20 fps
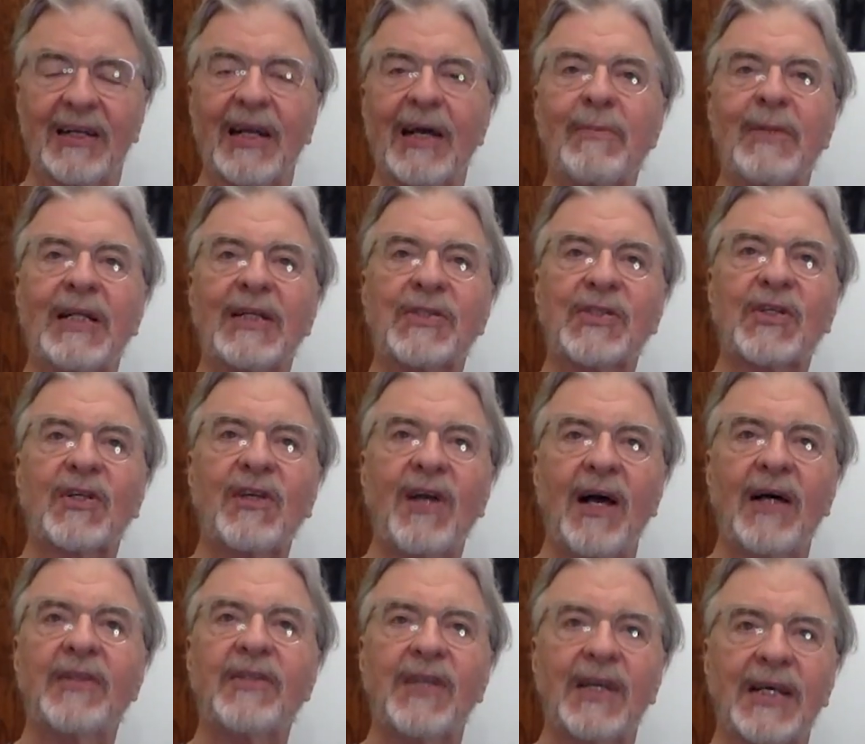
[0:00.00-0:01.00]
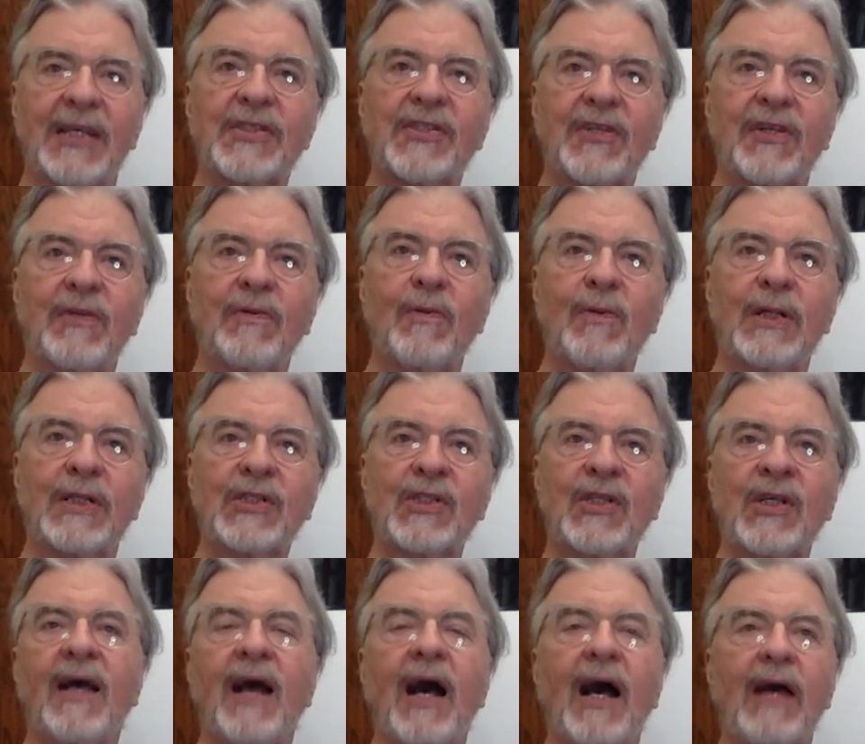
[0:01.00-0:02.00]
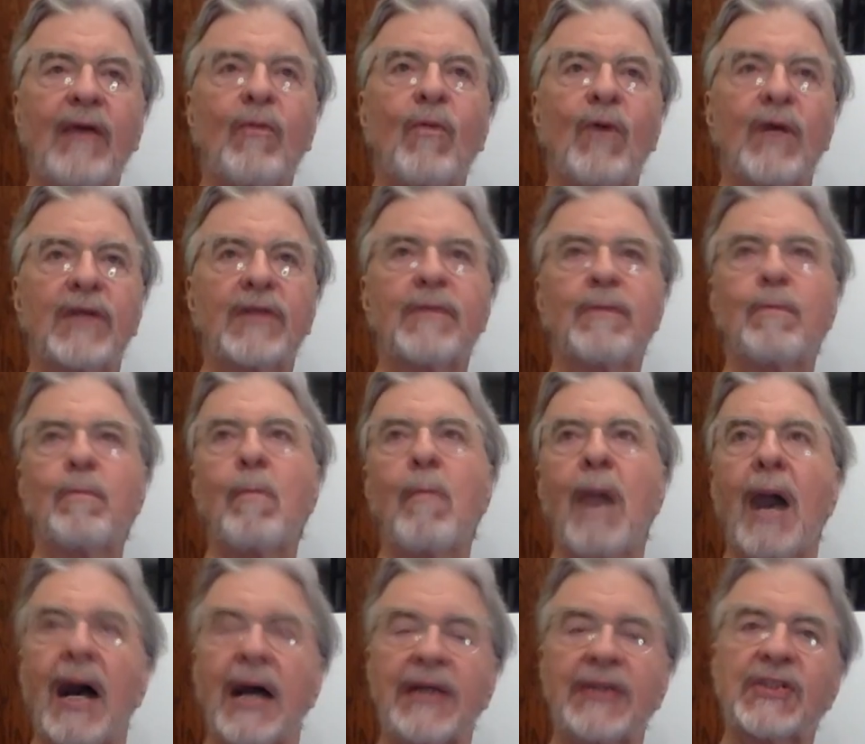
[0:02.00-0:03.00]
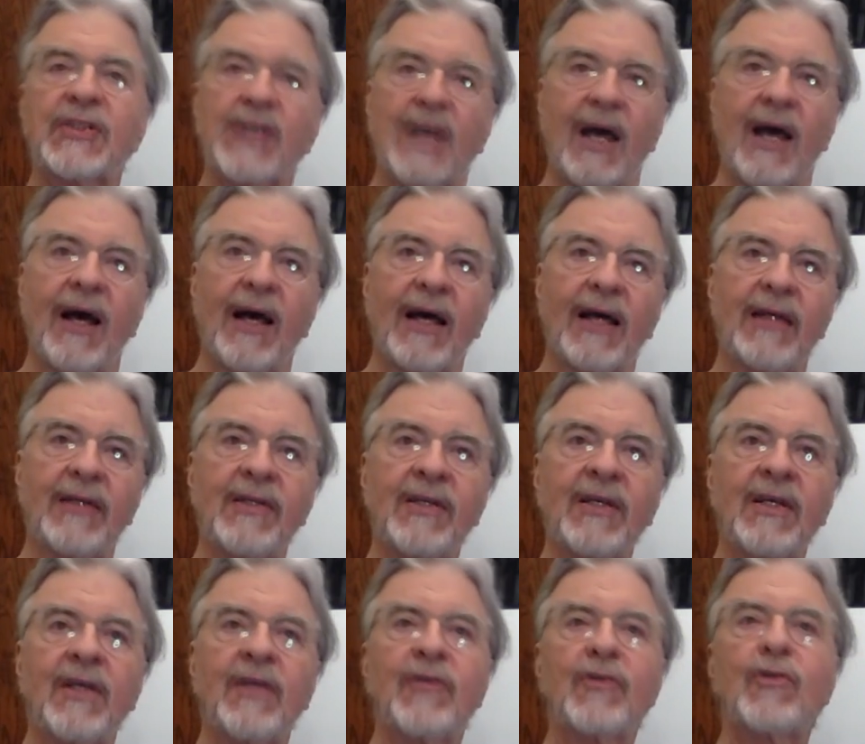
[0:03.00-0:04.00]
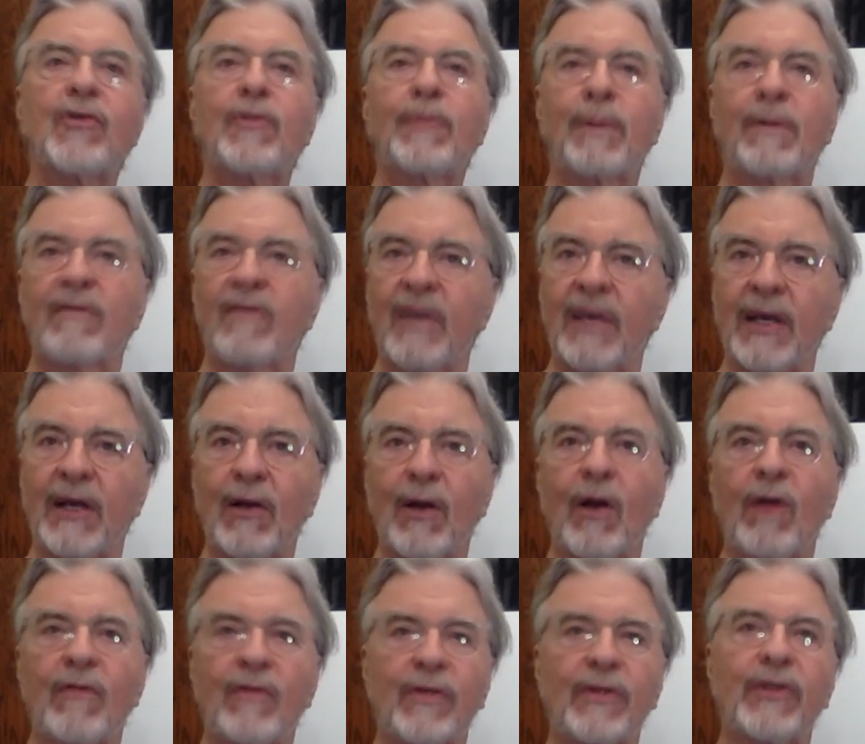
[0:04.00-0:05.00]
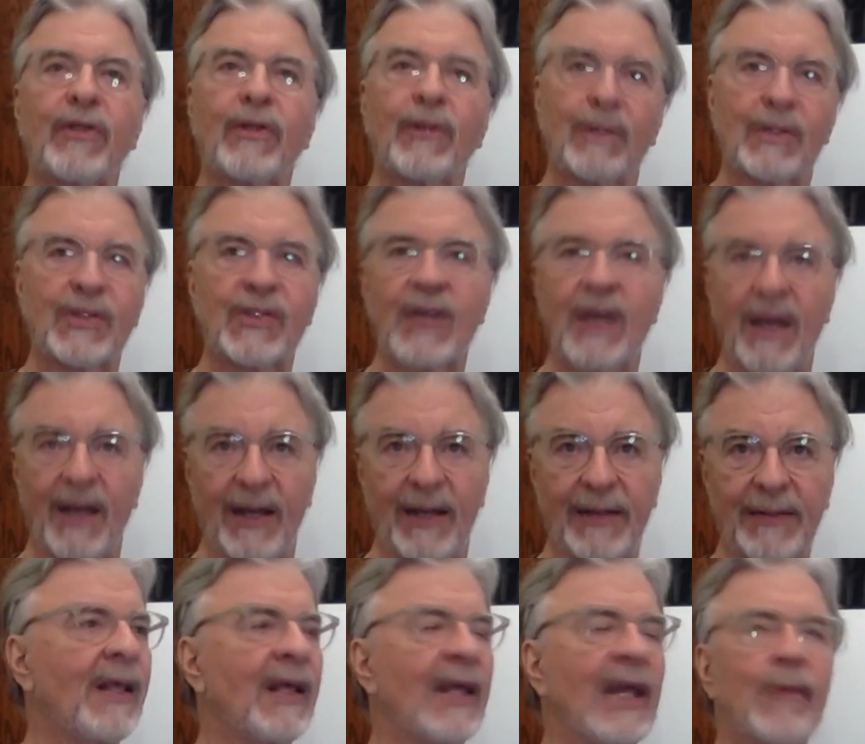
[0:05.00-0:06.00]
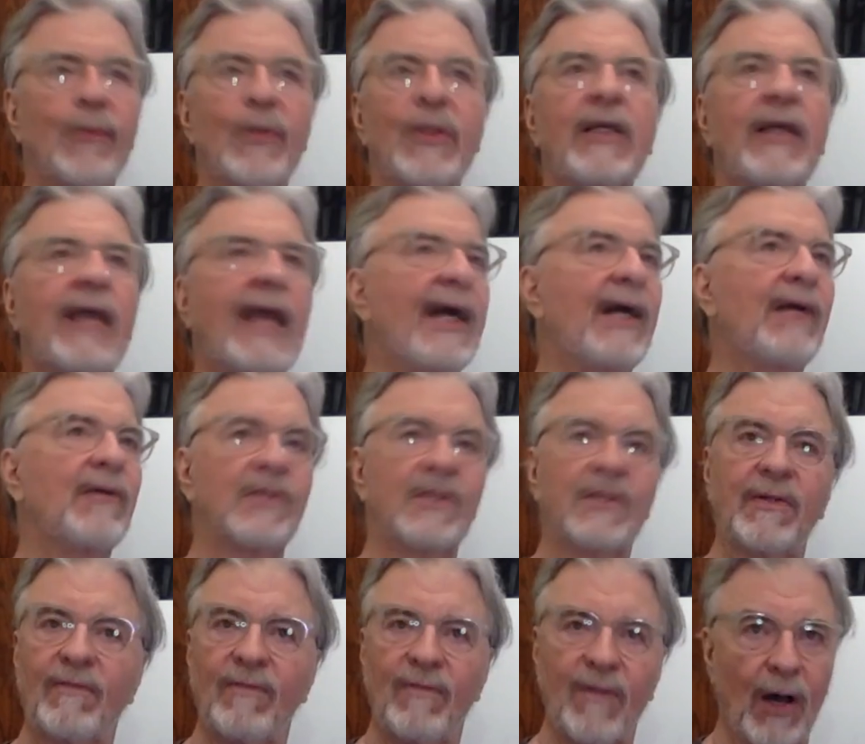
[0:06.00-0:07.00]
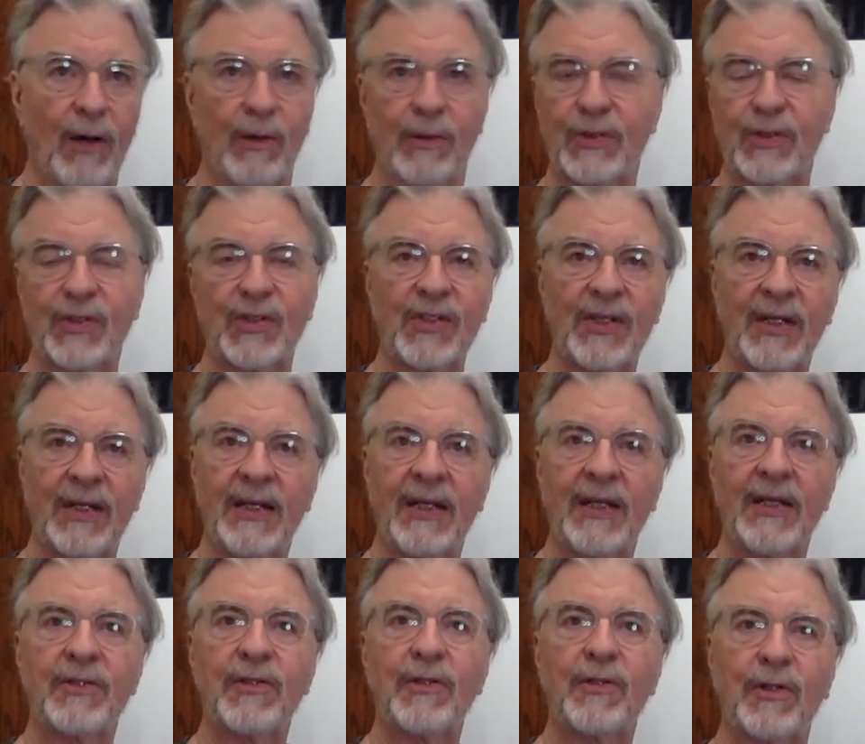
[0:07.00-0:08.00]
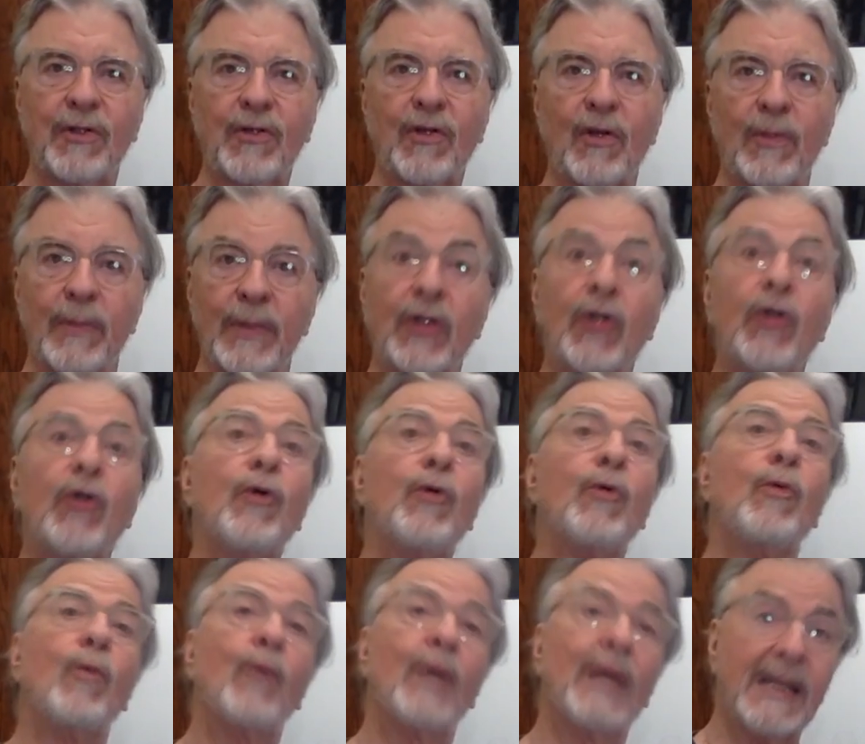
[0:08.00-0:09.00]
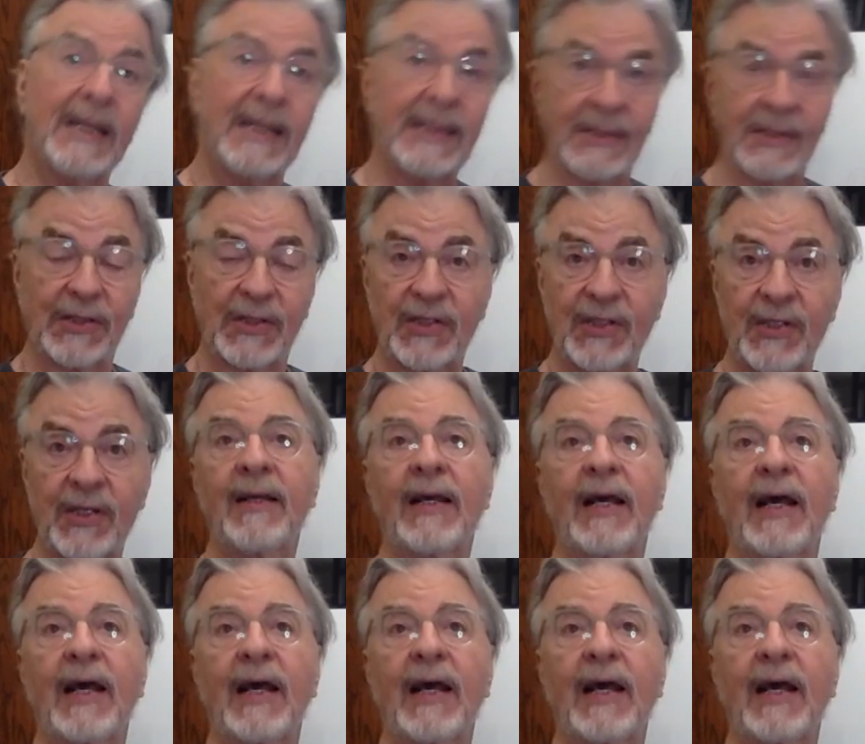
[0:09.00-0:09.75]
I mean, it's a contest in which I want my side to prevail over your side, and we count votes to determine who wins.